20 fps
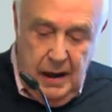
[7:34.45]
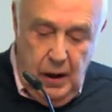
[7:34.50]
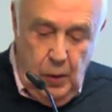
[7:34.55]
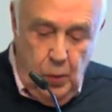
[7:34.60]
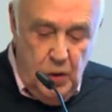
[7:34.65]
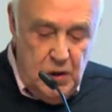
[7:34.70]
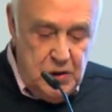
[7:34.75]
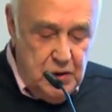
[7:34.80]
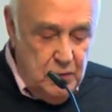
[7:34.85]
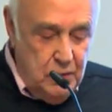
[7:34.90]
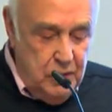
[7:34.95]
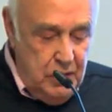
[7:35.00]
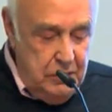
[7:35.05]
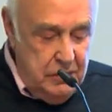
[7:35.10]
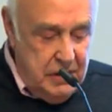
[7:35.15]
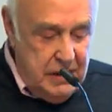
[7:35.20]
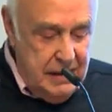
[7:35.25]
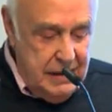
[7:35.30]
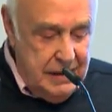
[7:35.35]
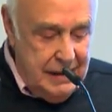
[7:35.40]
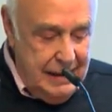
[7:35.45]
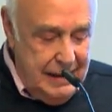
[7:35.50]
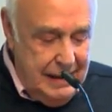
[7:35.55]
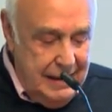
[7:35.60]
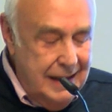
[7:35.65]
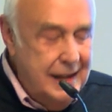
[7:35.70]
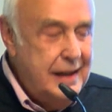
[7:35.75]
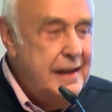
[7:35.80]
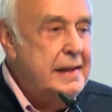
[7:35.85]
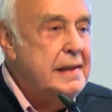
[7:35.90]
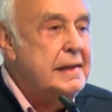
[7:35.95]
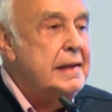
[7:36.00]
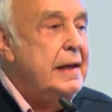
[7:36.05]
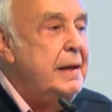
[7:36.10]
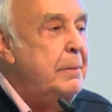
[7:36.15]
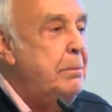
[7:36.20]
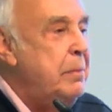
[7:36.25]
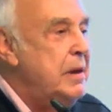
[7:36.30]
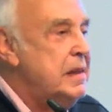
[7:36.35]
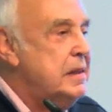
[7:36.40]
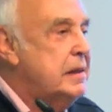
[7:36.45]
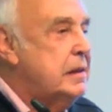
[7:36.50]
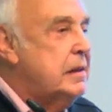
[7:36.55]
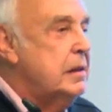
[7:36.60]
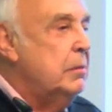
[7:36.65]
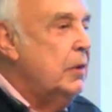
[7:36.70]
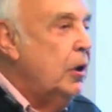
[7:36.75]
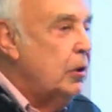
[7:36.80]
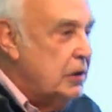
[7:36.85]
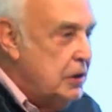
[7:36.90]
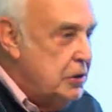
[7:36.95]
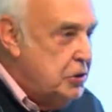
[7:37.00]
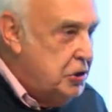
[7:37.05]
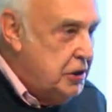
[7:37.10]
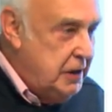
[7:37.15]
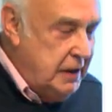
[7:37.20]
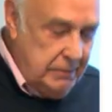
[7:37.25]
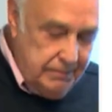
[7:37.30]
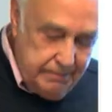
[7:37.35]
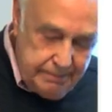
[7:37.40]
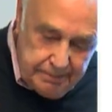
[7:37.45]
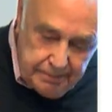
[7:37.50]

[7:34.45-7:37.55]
was rooted in his epistemology.